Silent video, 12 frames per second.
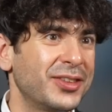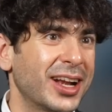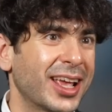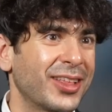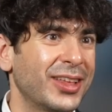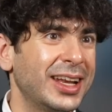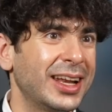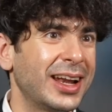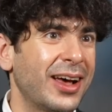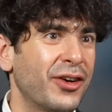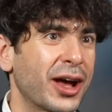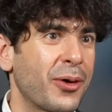lived in England and
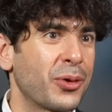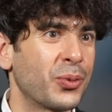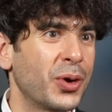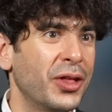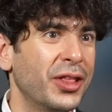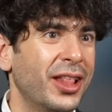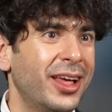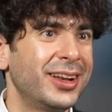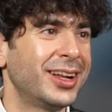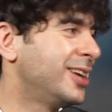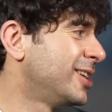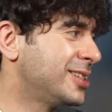I hung out with Will in
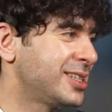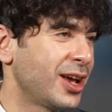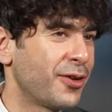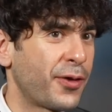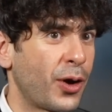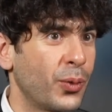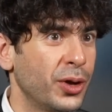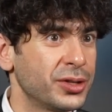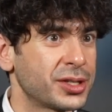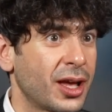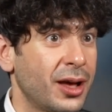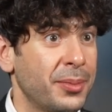London, and to see how far
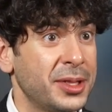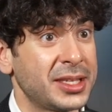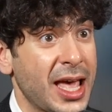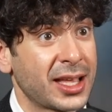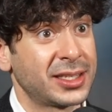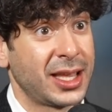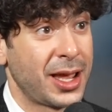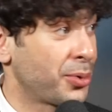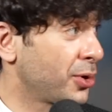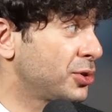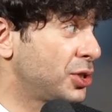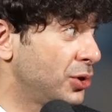Will's come, and Zack
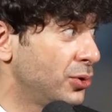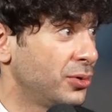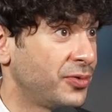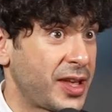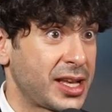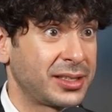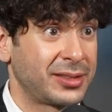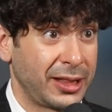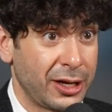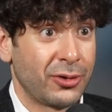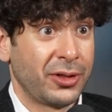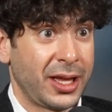Sabre too,
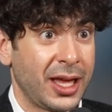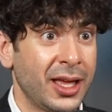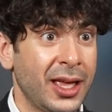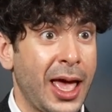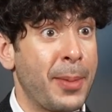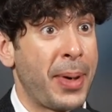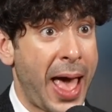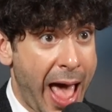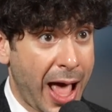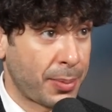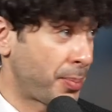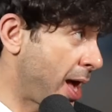literally, and
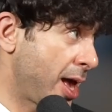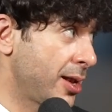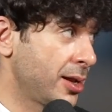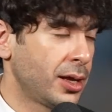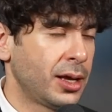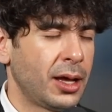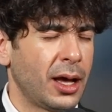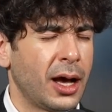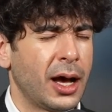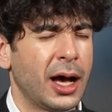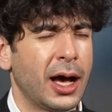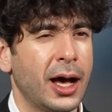Pac, Ben,
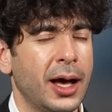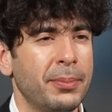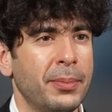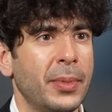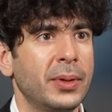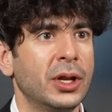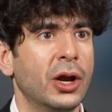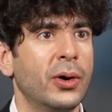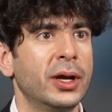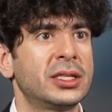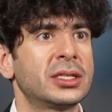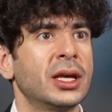uh, you know,
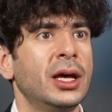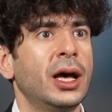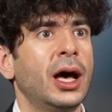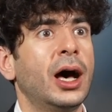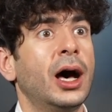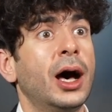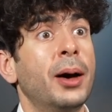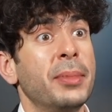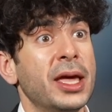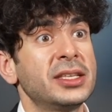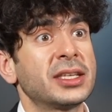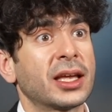it's uh,
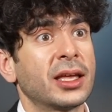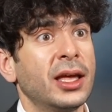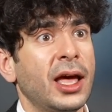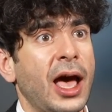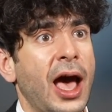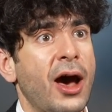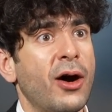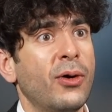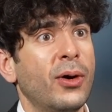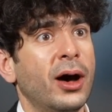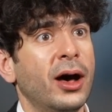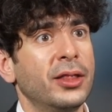amazing how
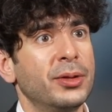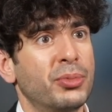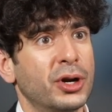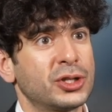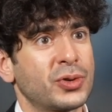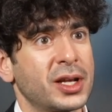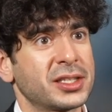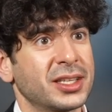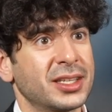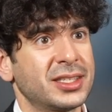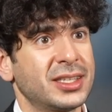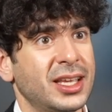uh, the British
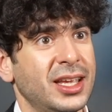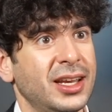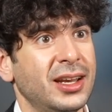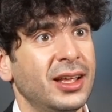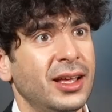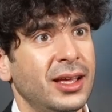wrestling scene